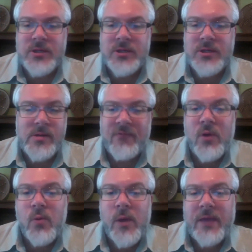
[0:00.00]

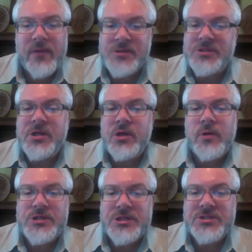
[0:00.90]
Every week there's a new
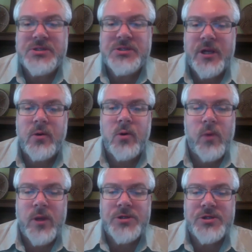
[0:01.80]
one. Just, a
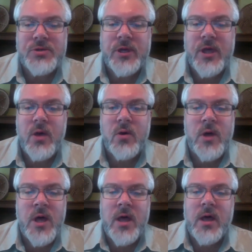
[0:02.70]
week or two ago,
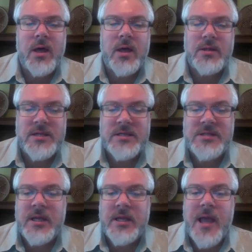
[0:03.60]

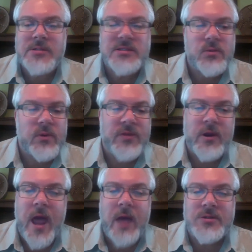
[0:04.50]
Disney announced that with their
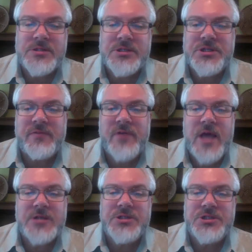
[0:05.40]
acquisition of
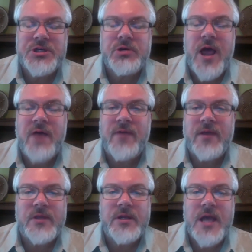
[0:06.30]
National Geographic,
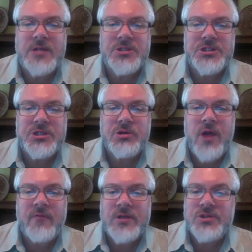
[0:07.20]
that National
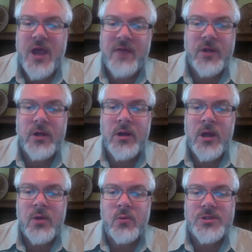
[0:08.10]
Geographic Traveler
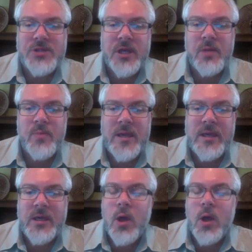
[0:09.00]
was going to be
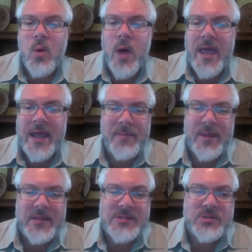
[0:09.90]
going away. And I
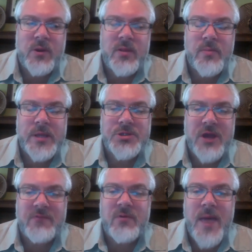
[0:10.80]
mean, that's one of the biggest
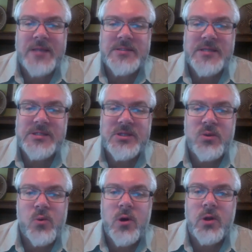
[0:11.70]
travel magazines in the
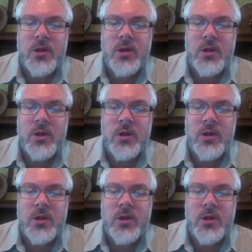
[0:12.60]
world.